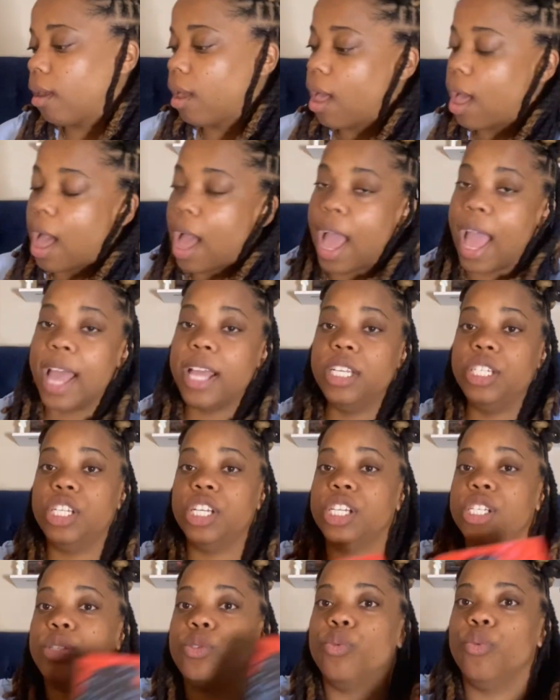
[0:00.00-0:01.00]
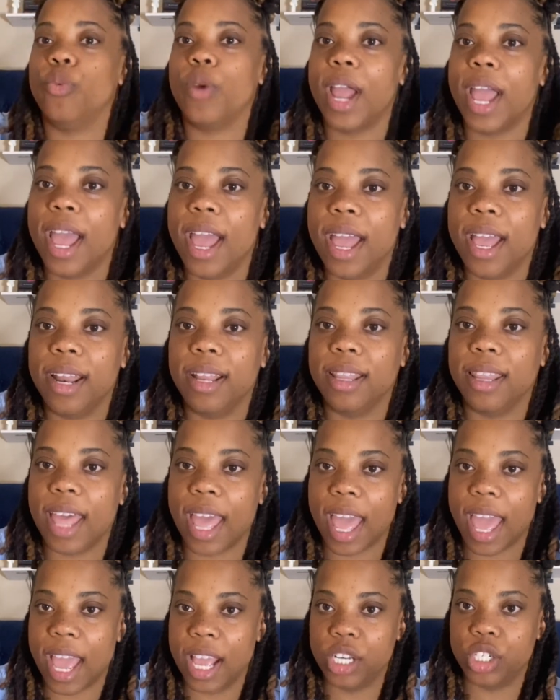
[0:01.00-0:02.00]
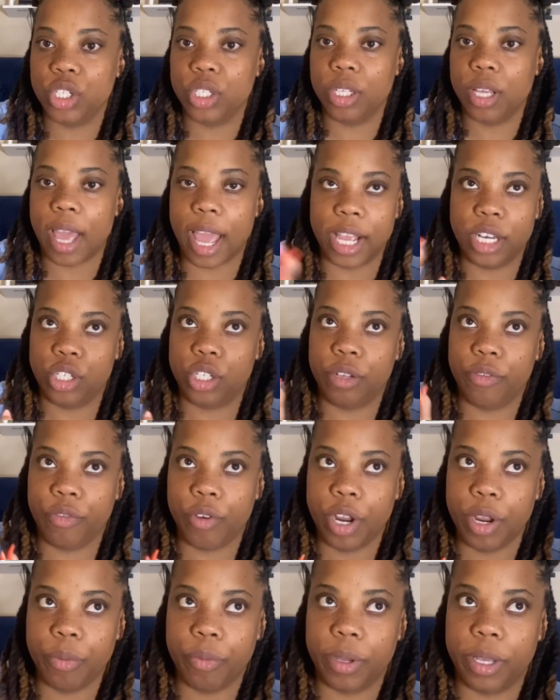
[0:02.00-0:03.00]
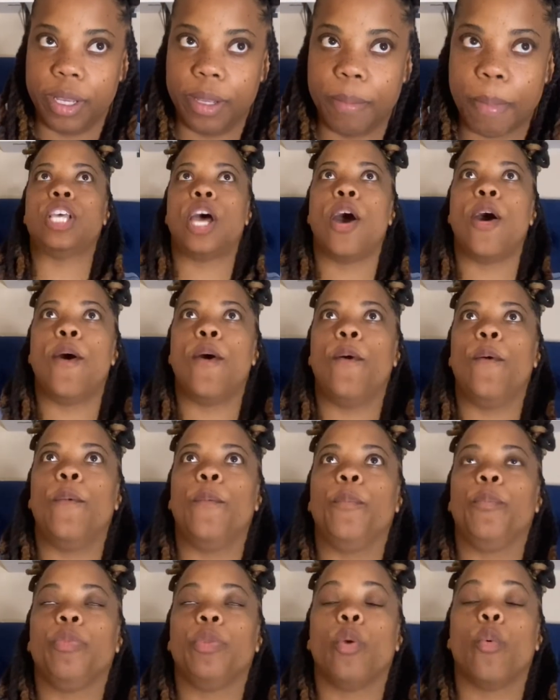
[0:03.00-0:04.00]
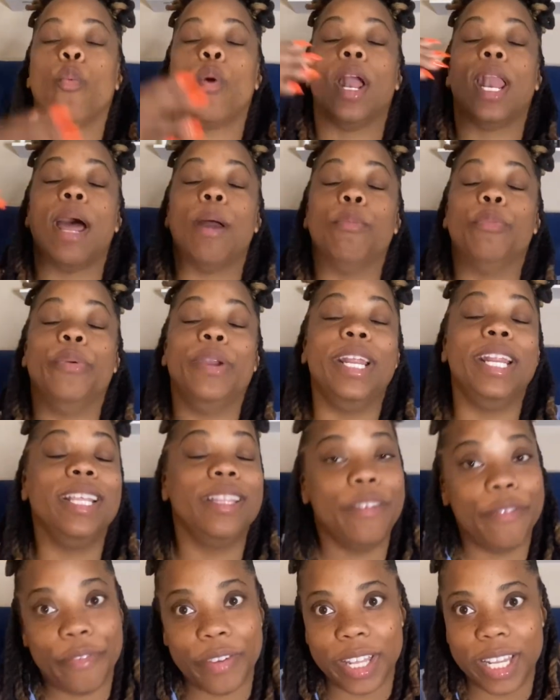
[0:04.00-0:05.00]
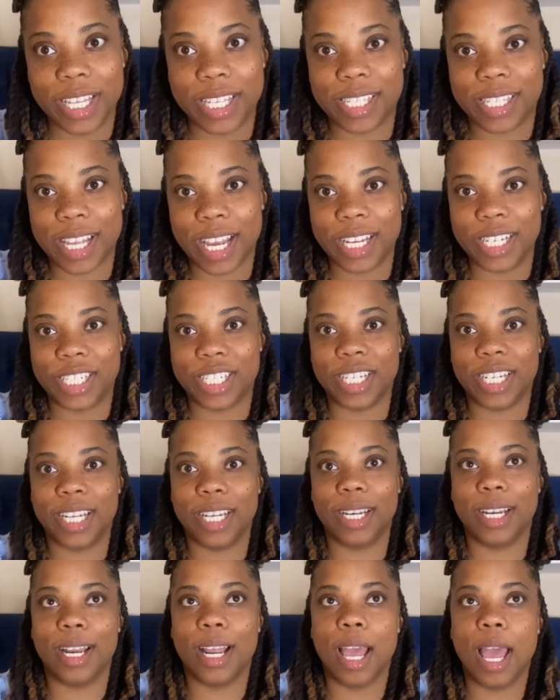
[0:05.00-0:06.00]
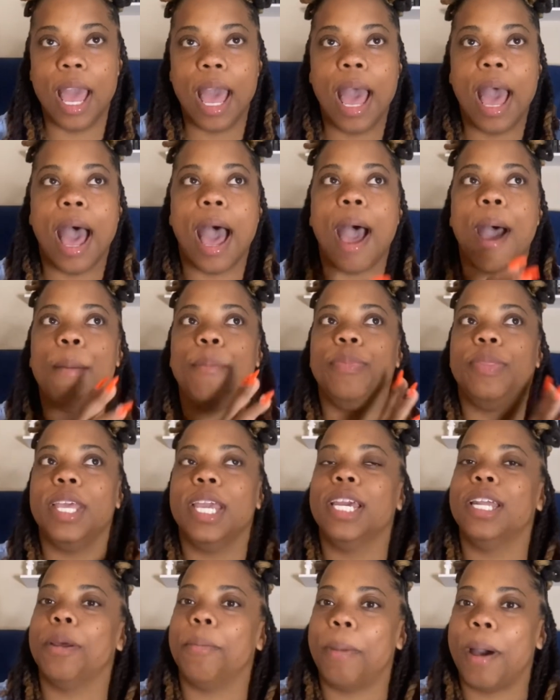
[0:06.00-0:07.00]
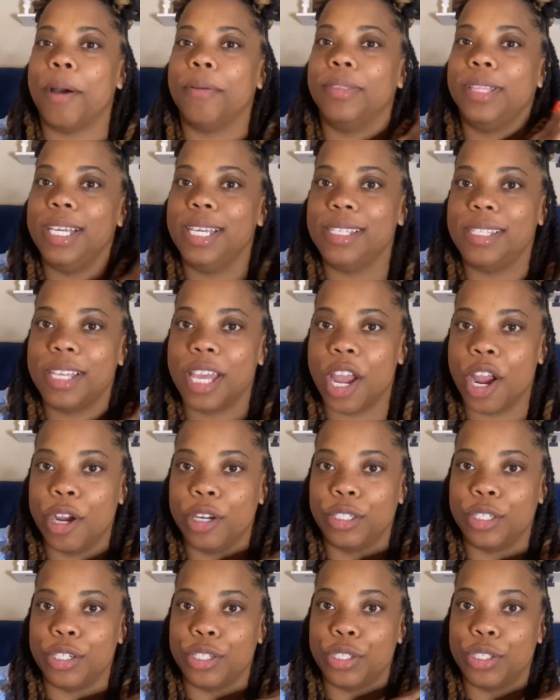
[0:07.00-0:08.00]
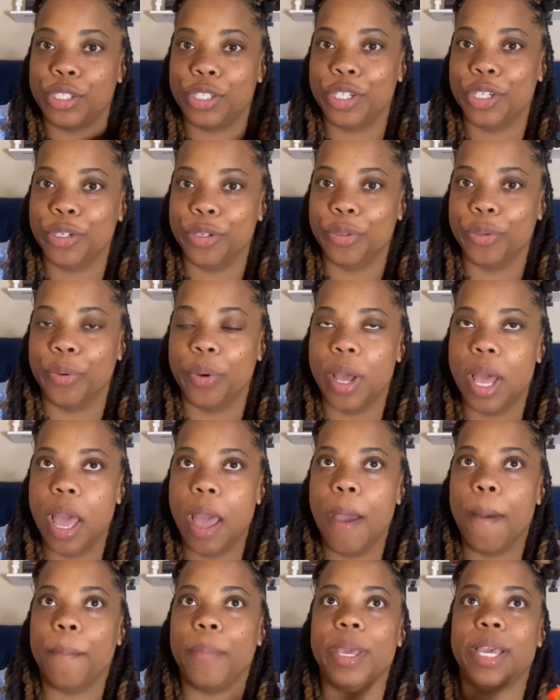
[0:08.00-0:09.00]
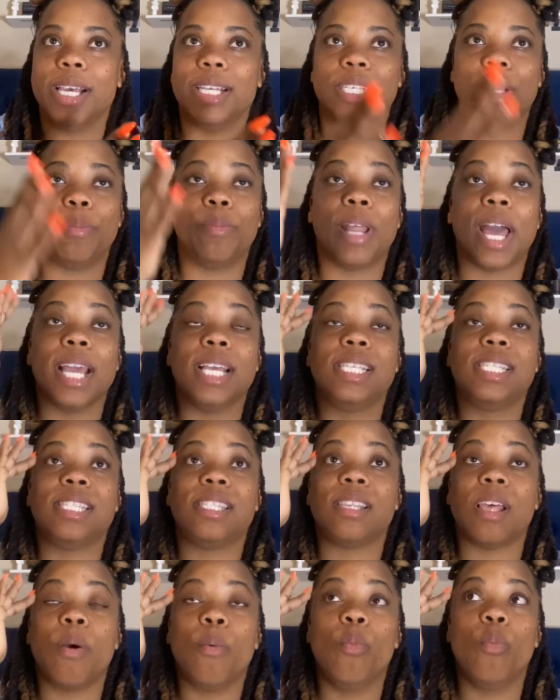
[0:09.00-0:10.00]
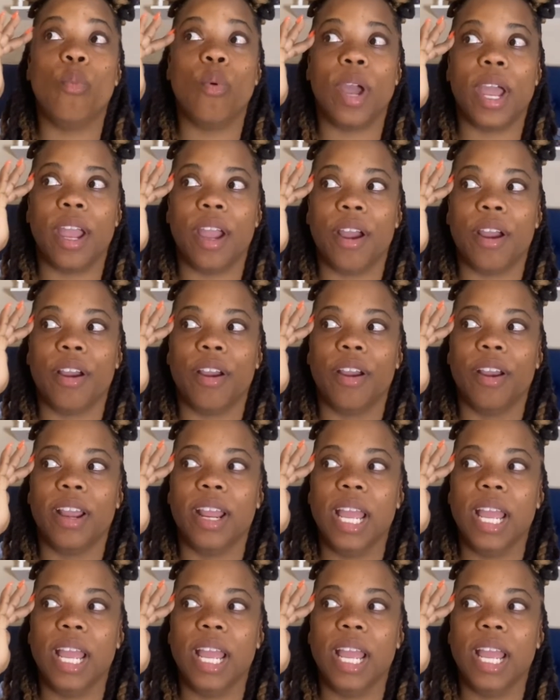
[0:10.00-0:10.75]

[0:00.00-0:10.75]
the Angel of Greenwood. So while I'm reading the filling station, I'm thinking about these characters too, because I'm like, somewhere